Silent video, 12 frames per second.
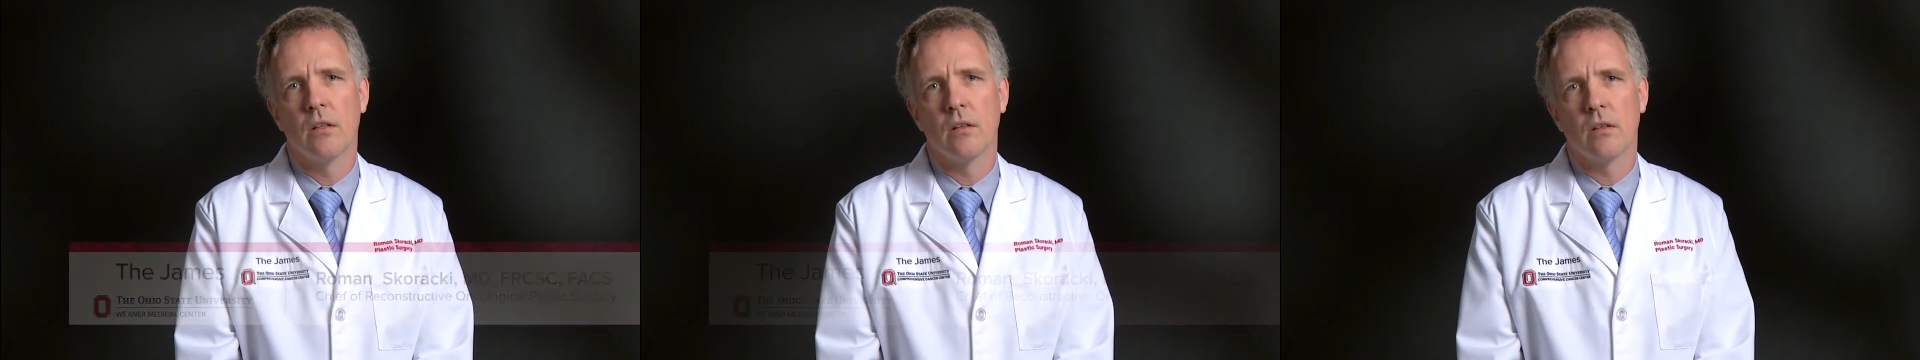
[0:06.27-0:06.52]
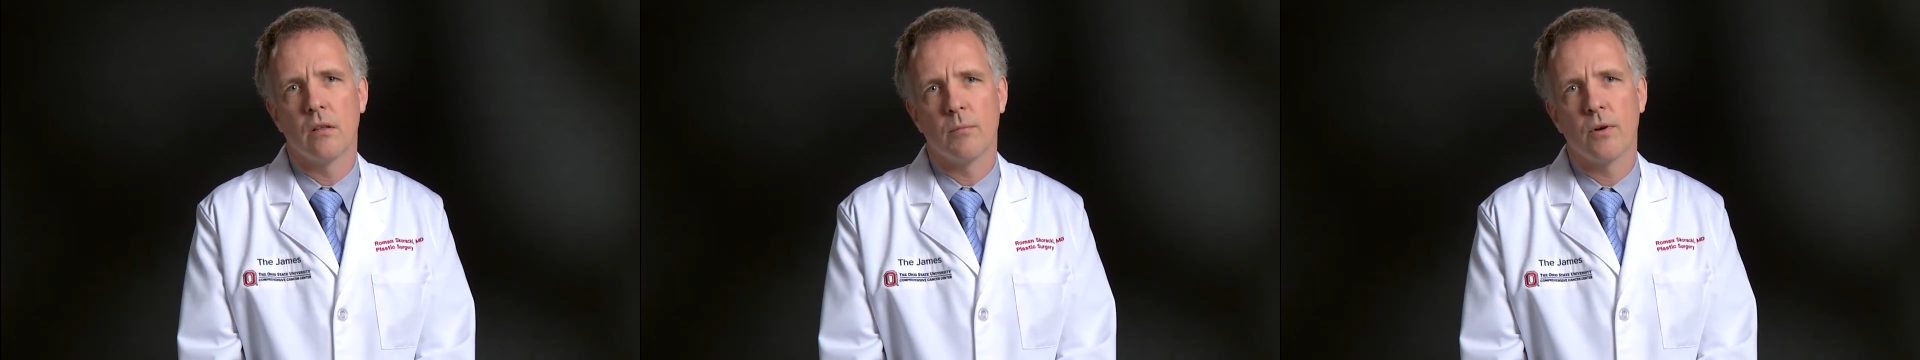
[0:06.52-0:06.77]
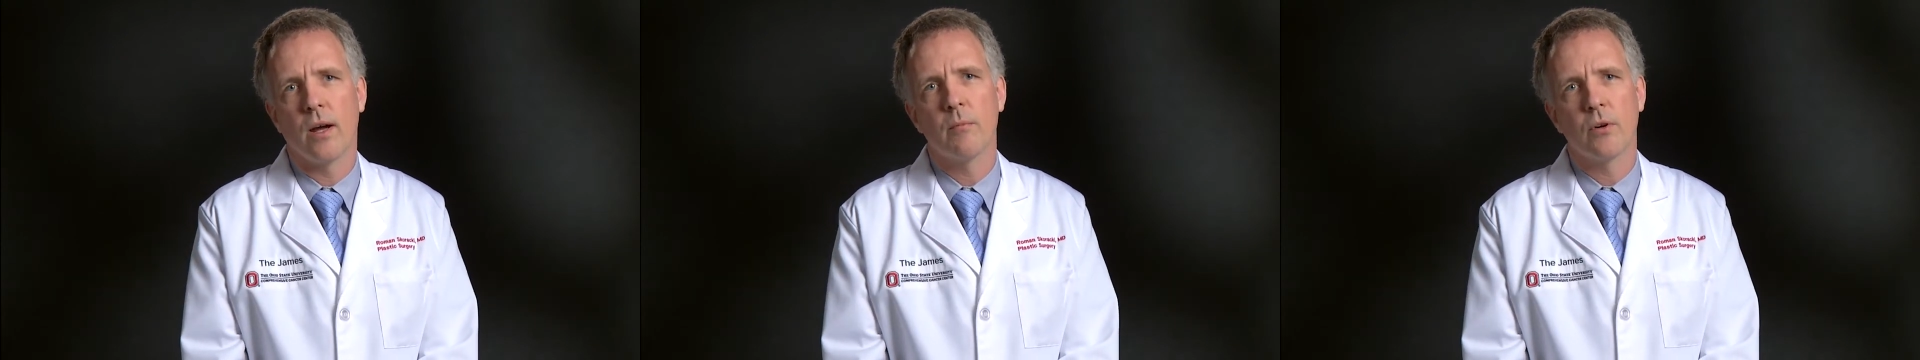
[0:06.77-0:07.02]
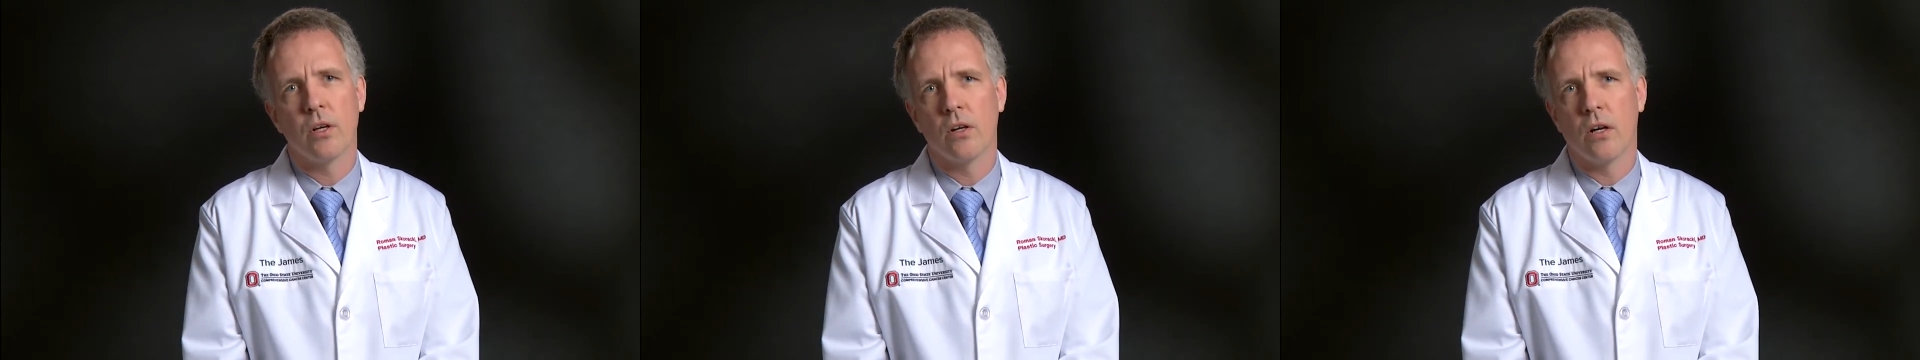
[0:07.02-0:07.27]
the
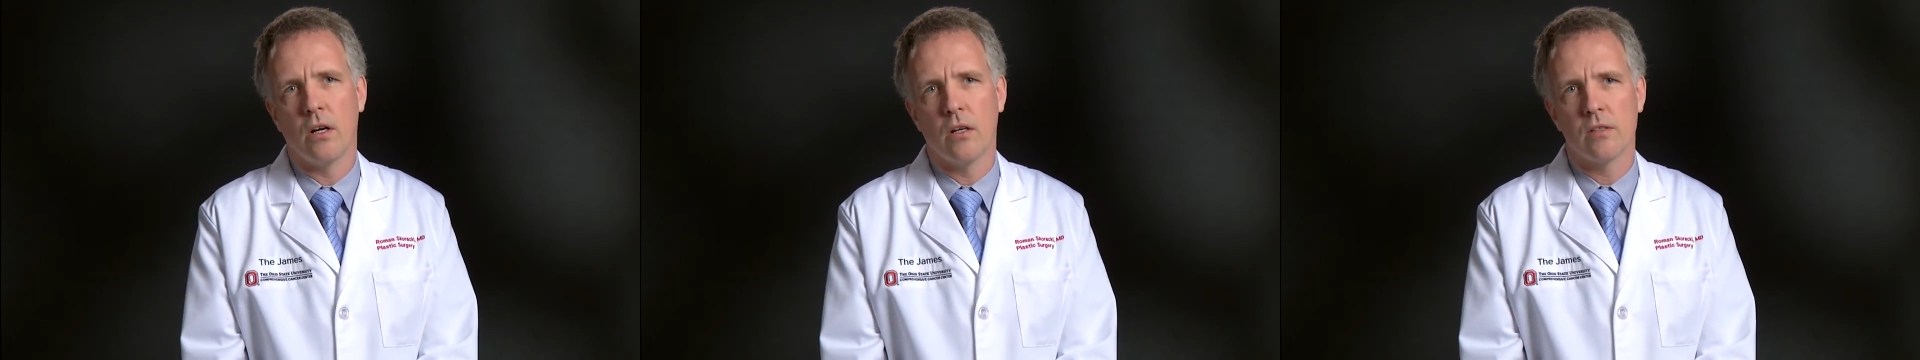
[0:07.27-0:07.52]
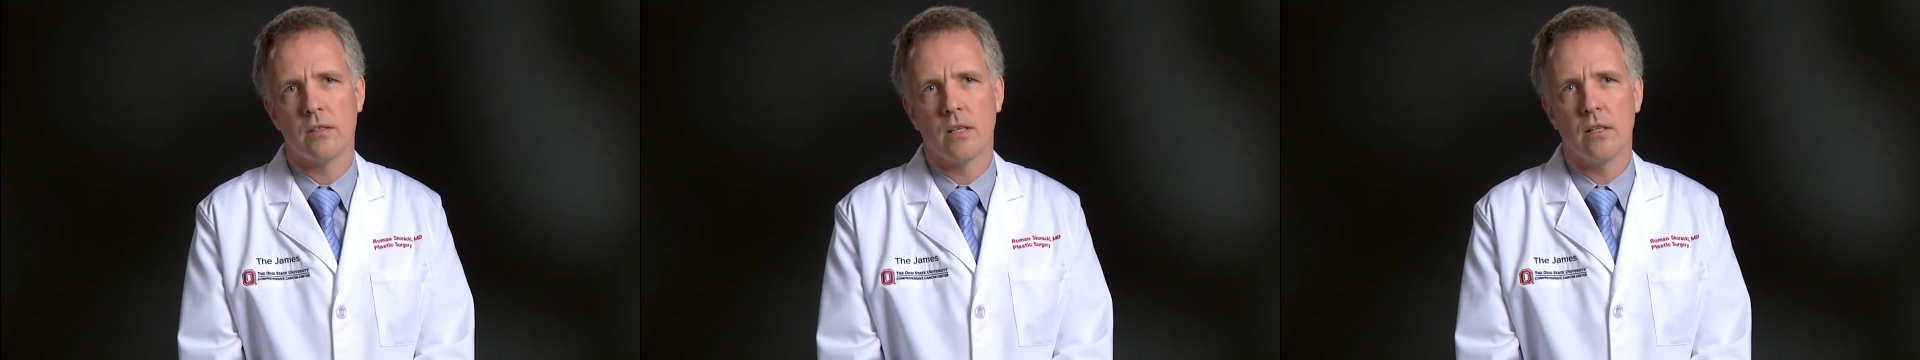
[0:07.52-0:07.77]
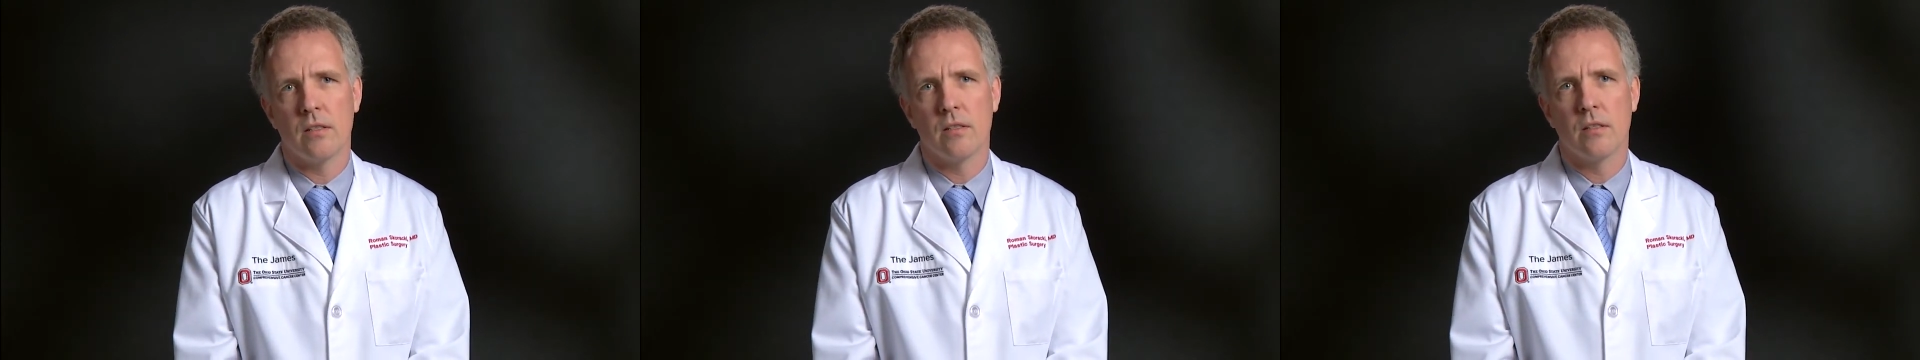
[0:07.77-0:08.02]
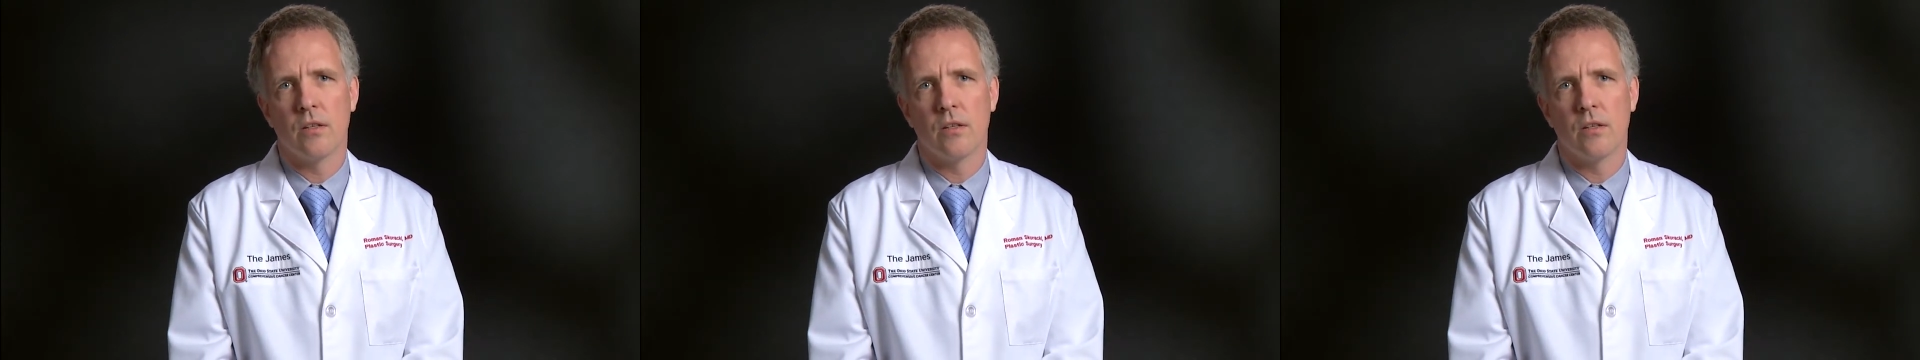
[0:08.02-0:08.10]
primary cause is